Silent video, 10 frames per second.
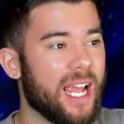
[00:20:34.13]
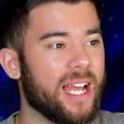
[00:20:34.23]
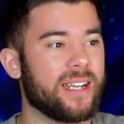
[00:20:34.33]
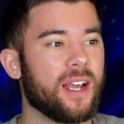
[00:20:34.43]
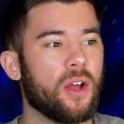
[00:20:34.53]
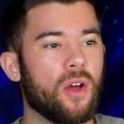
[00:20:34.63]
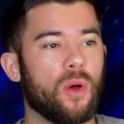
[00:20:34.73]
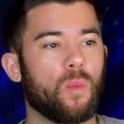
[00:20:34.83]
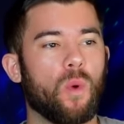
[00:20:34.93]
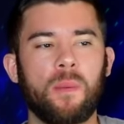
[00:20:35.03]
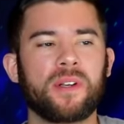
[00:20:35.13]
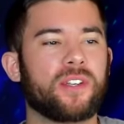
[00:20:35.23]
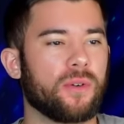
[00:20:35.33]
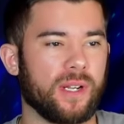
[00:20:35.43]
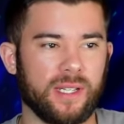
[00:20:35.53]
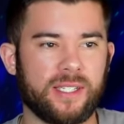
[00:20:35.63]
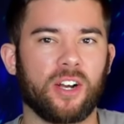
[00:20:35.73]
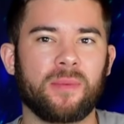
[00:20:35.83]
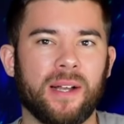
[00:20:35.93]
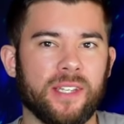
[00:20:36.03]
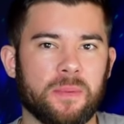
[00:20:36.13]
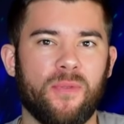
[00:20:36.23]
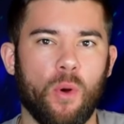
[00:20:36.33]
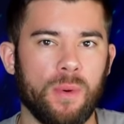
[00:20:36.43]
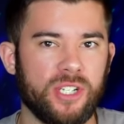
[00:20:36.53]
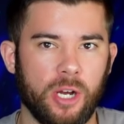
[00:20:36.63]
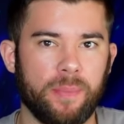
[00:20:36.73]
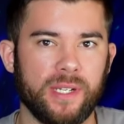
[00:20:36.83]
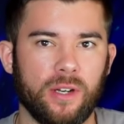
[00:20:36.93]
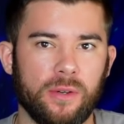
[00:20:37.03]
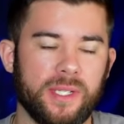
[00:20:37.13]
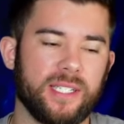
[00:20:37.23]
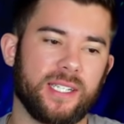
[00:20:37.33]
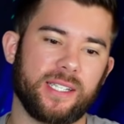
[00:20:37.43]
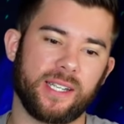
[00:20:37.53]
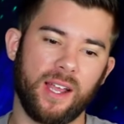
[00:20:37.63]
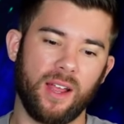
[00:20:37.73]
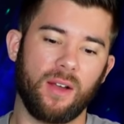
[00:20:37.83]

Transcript: And what we're doing, let's talk about this before we jump into OTZs.